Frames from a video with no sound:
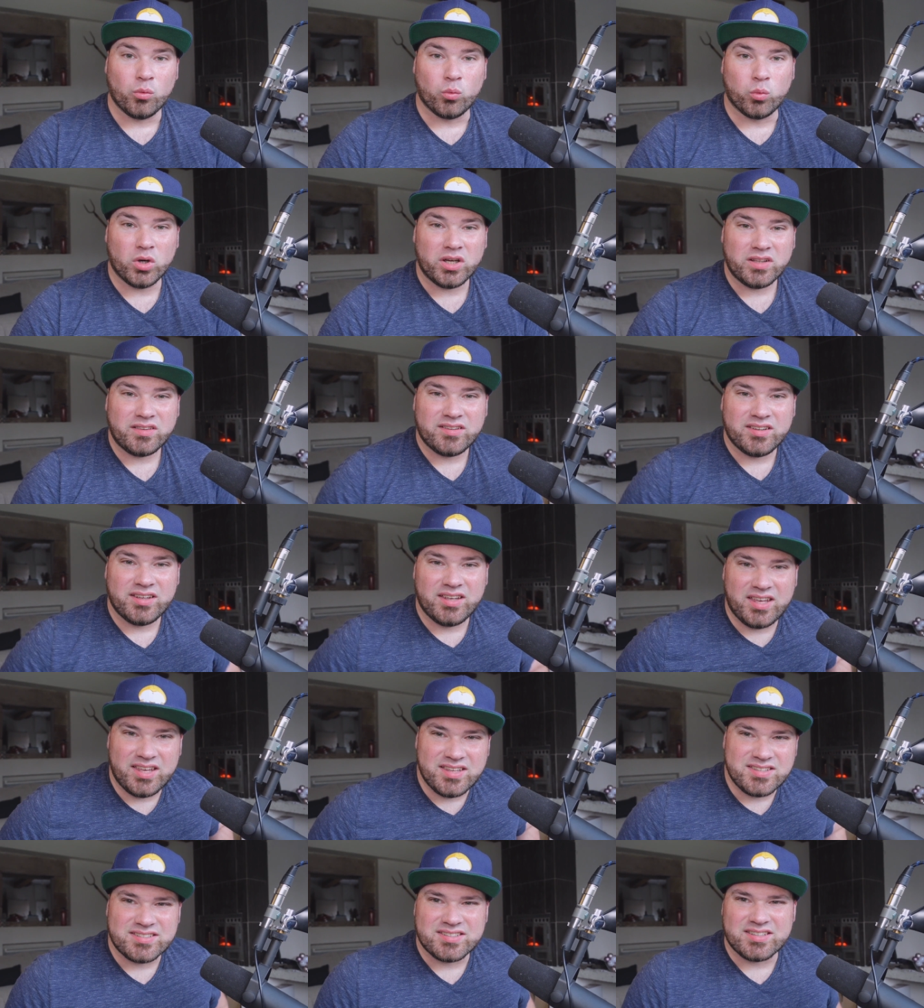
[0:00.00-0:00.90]
What
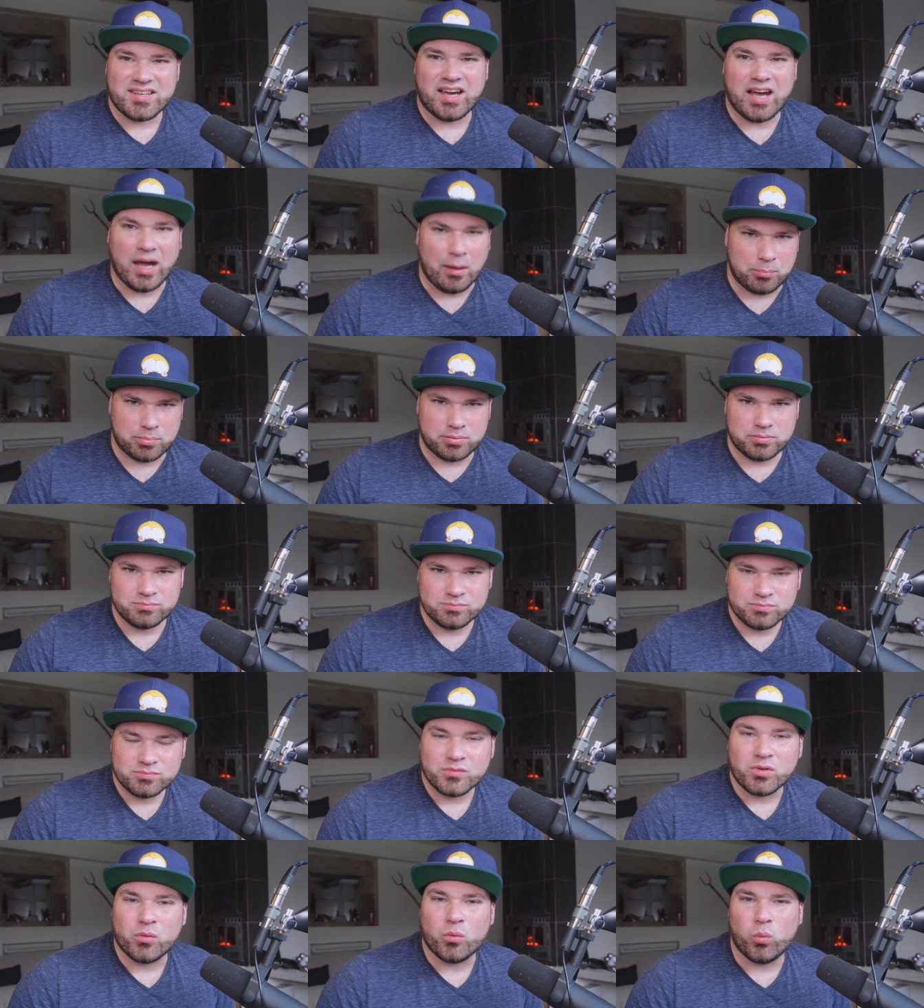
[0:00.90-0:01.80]
is up?
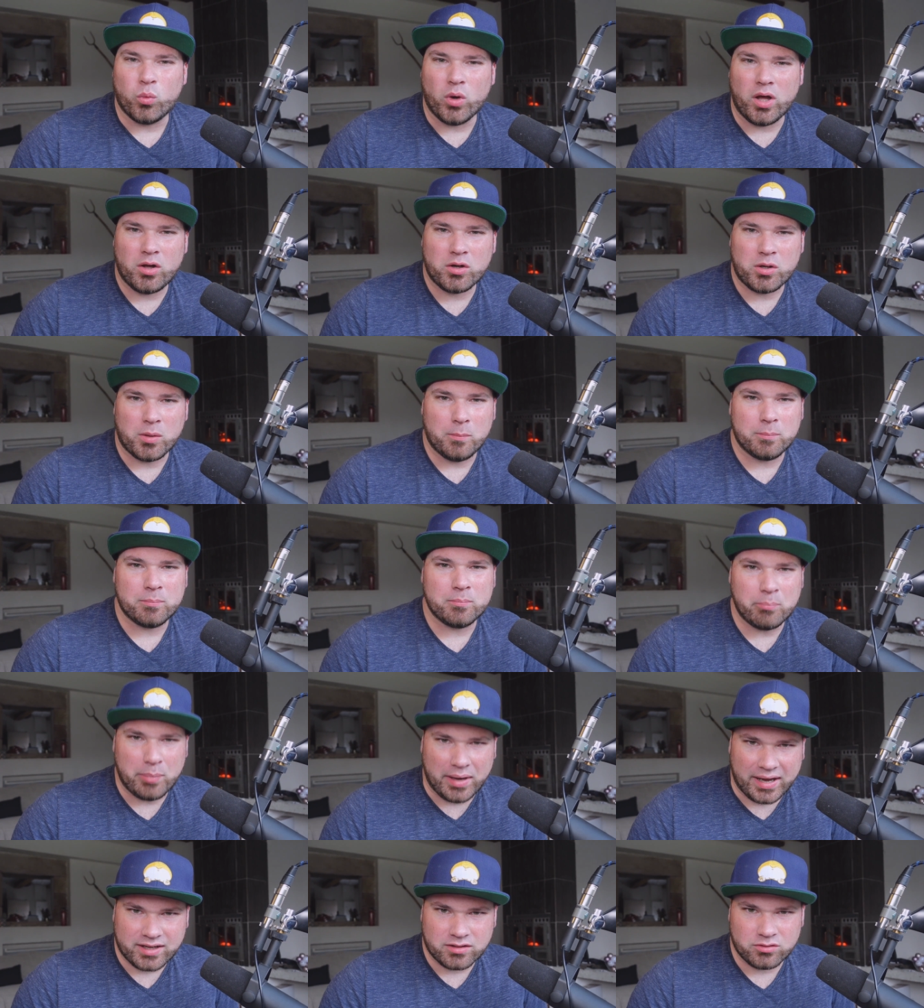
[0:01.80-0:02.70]
Welcome
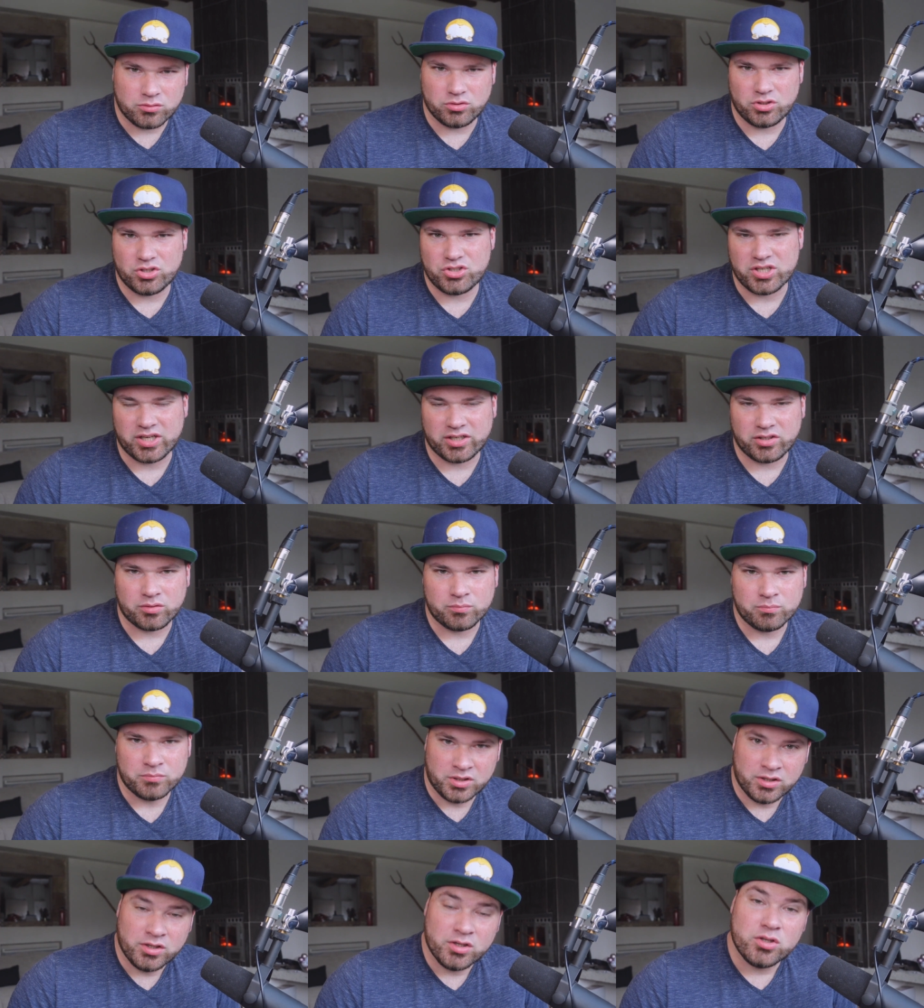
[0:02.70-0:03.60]
back to the channel.
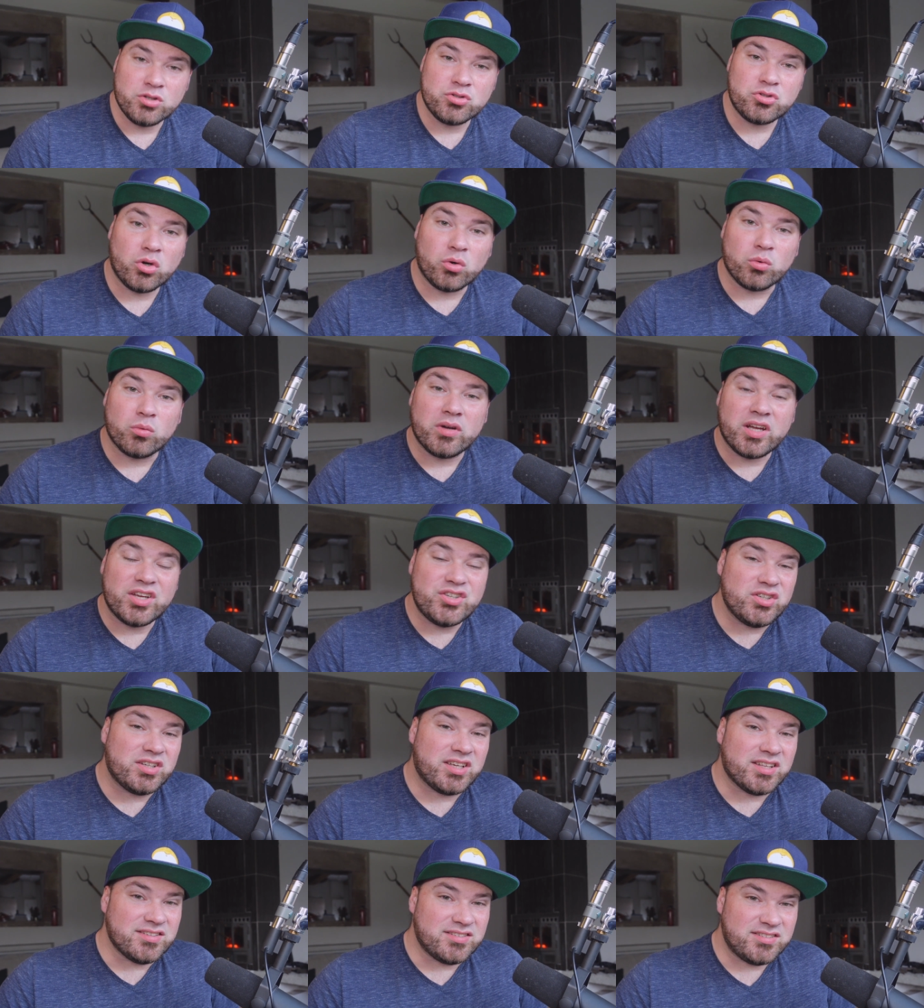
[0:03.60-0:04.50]
So as
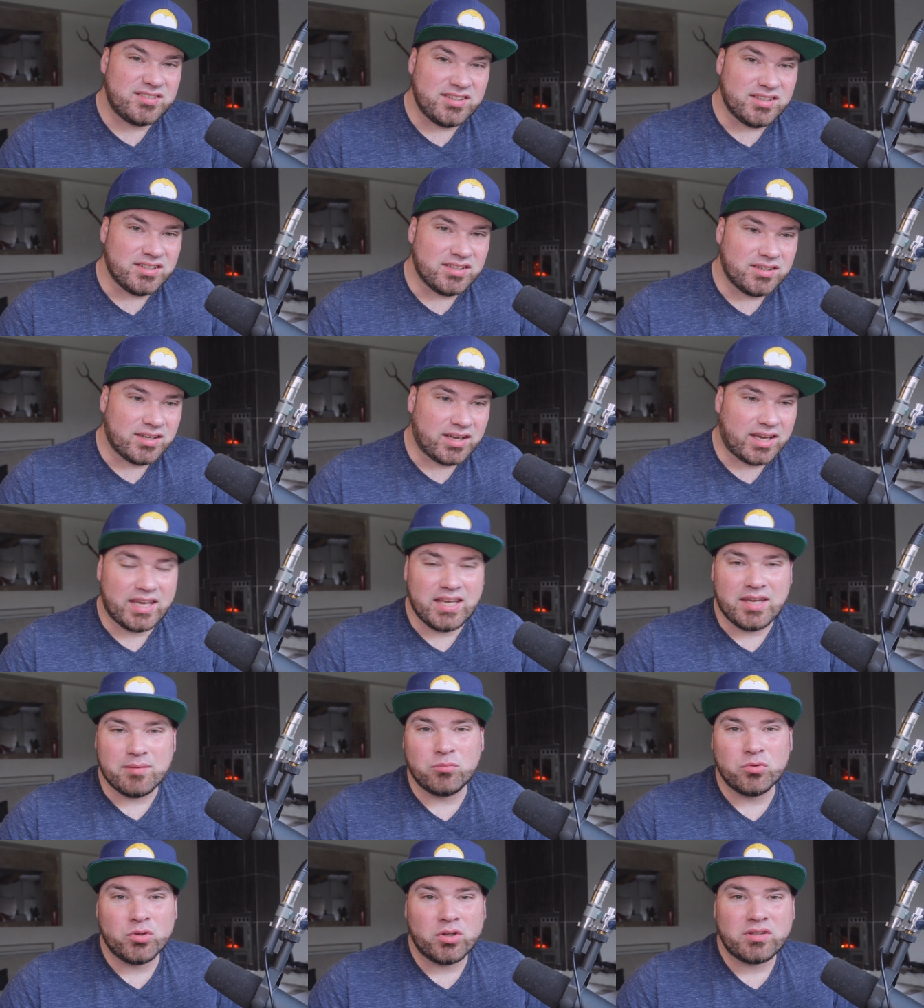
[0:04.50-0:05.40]
you can see, I
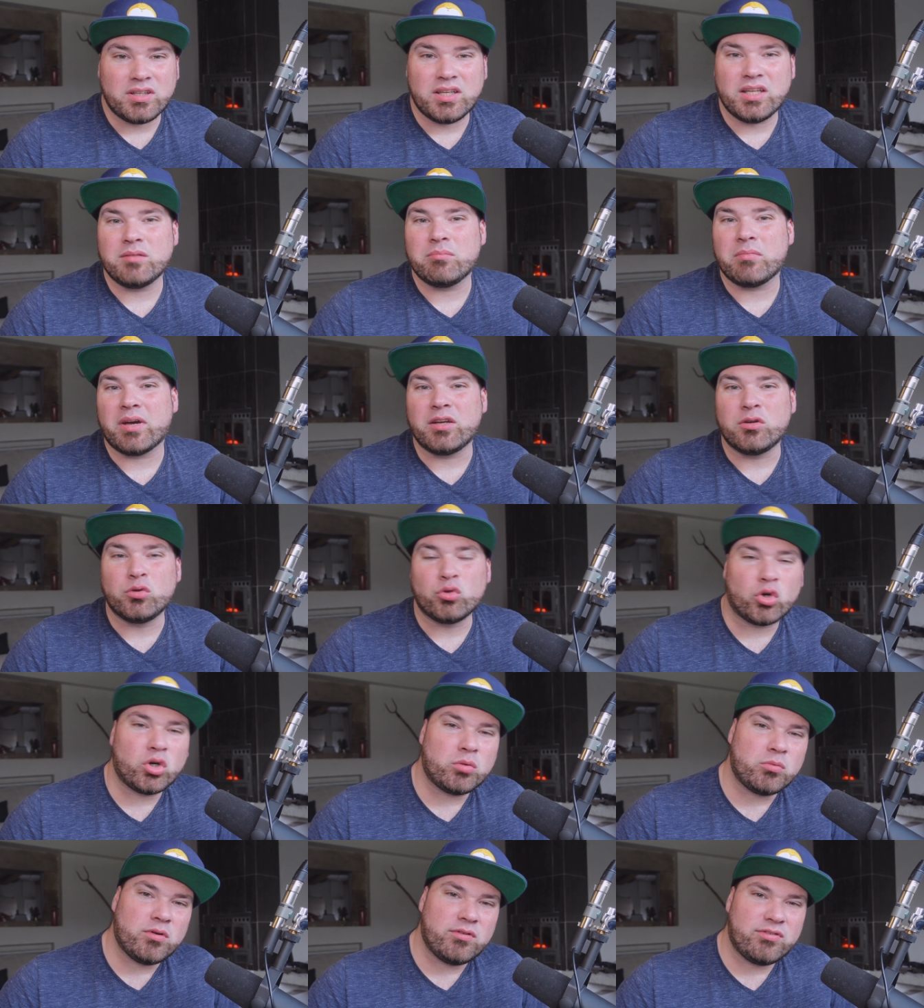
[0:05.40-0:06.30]
am not in my
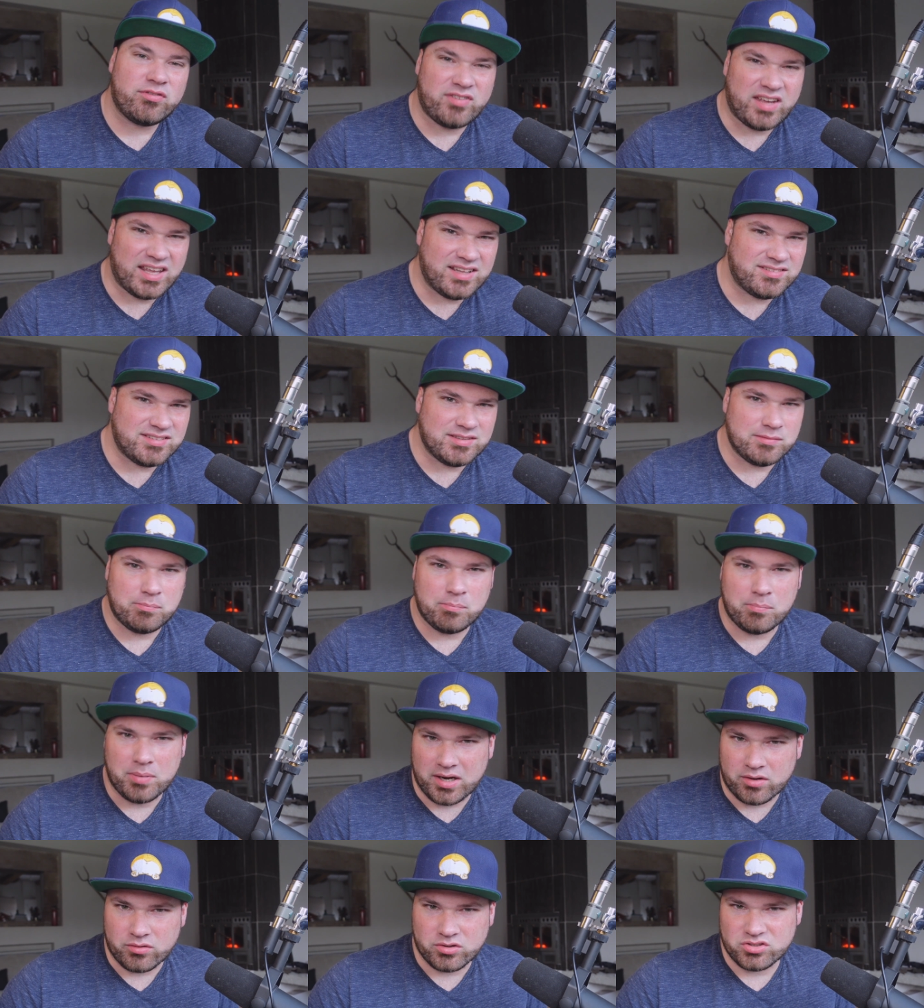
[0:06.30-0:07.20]
normal fancy
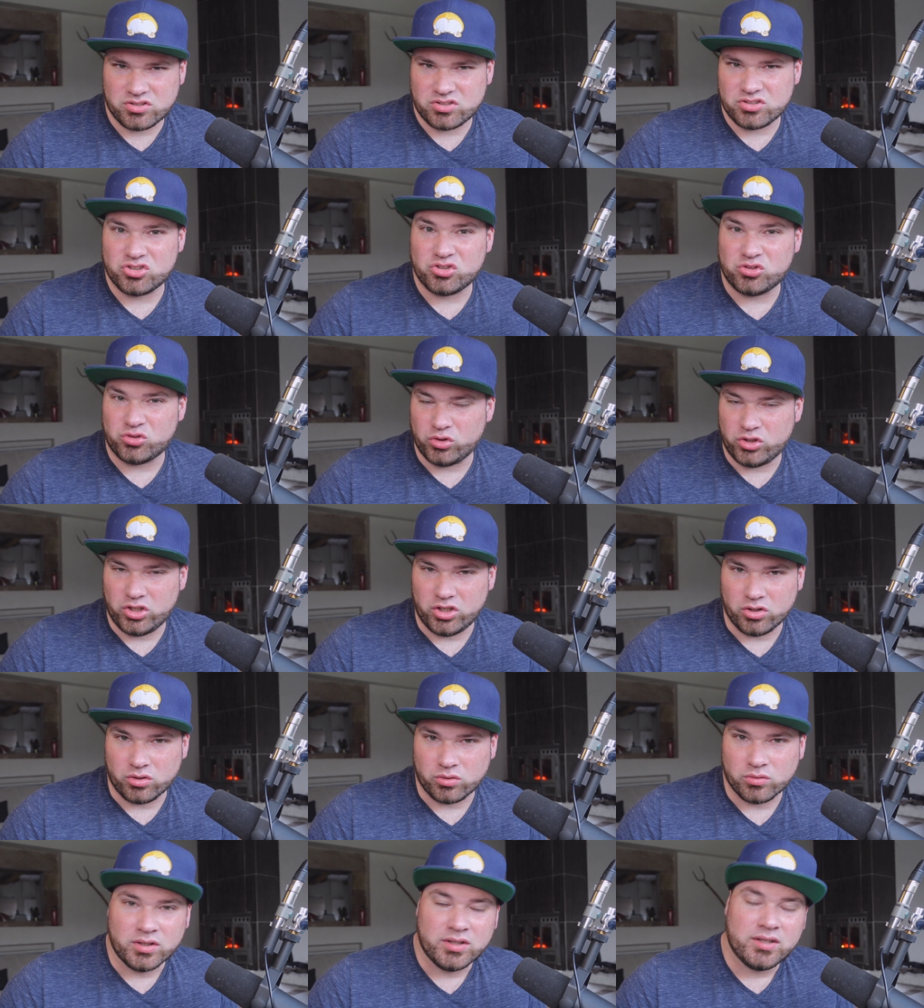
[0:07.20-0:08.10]
Paris
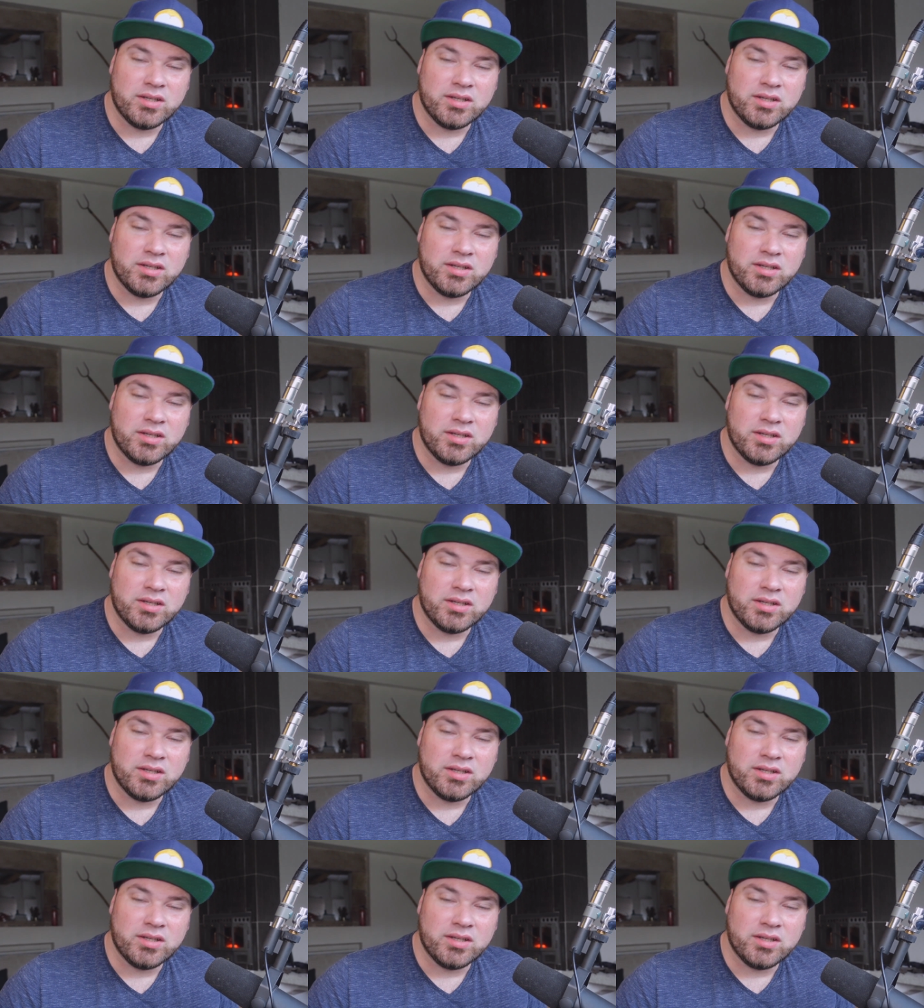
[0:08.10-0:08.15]
studio.